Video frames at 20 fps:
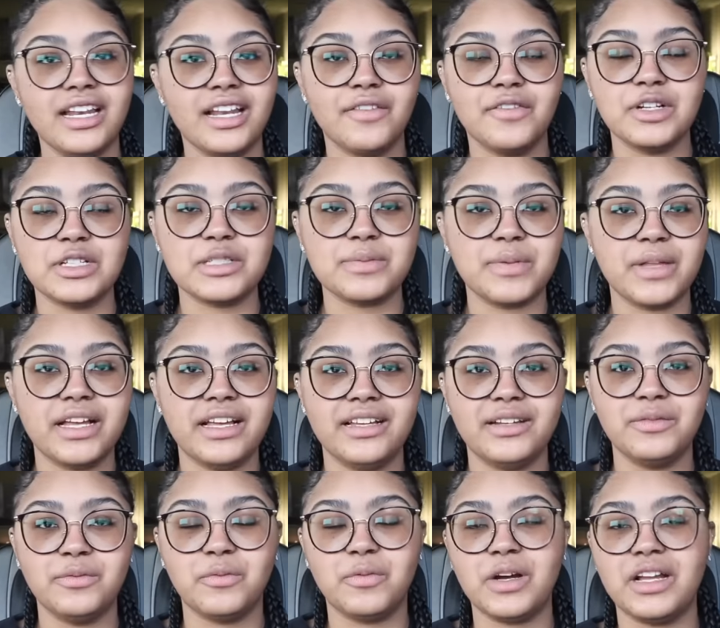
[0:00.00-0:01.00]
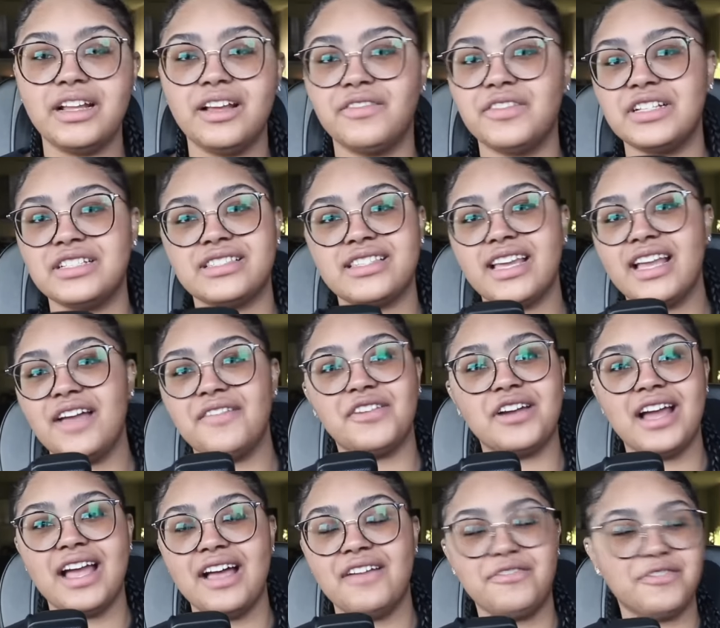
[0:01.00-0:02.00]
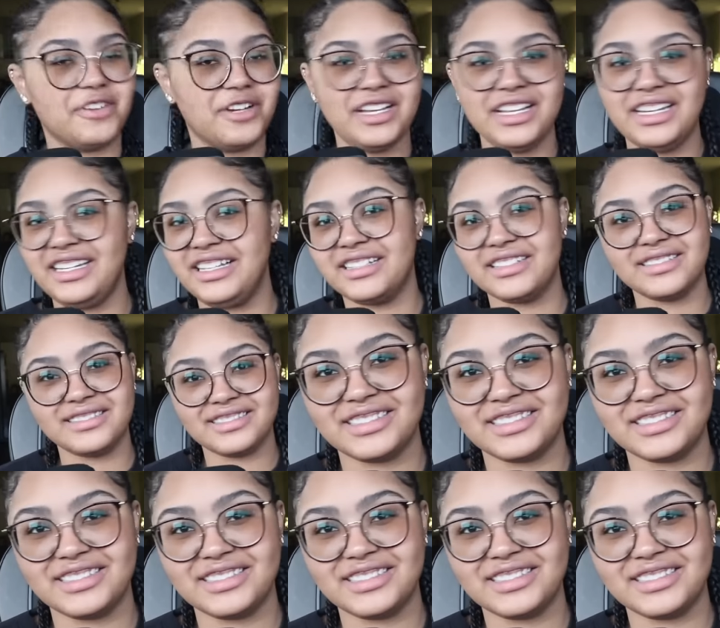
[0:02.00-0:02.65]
never explain what evidence they ever have for any